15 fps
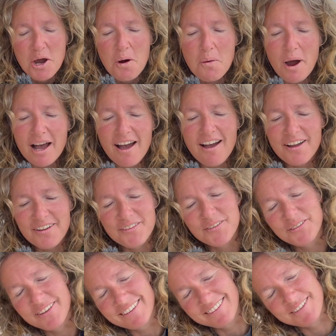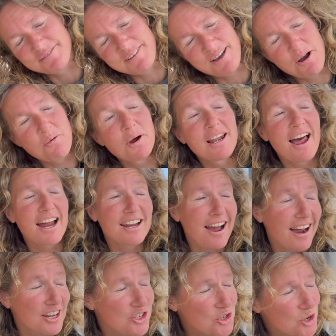Well,
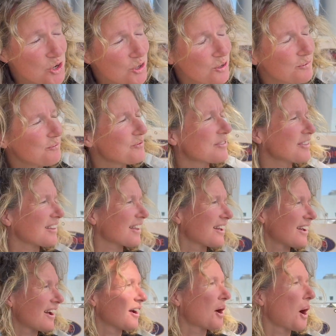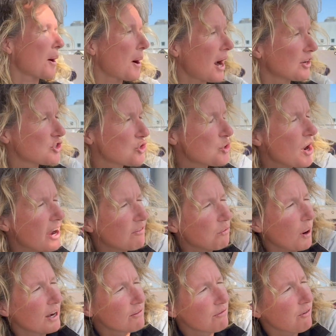I do have
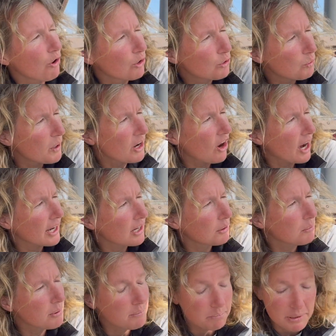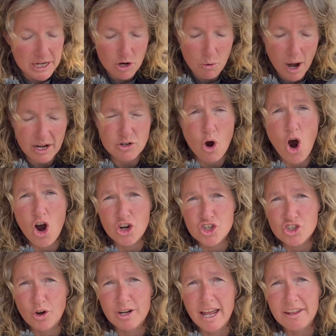one fault where I can be quite
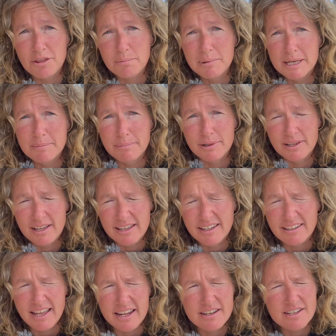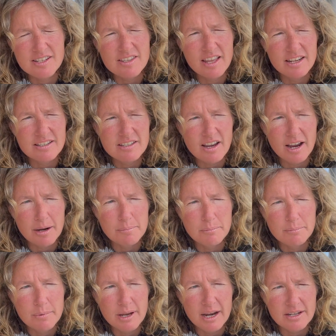harsh on other people, and that is that
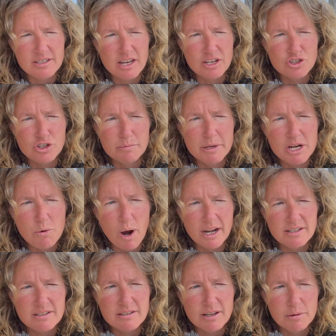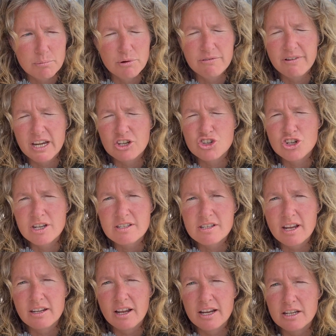I tend to be quite a perfectionist,
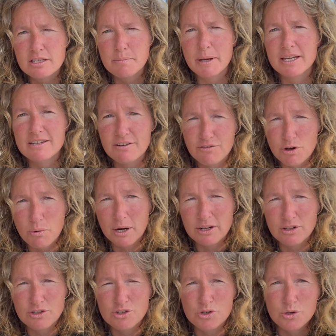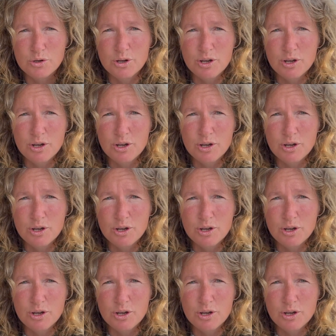and I expect everyone to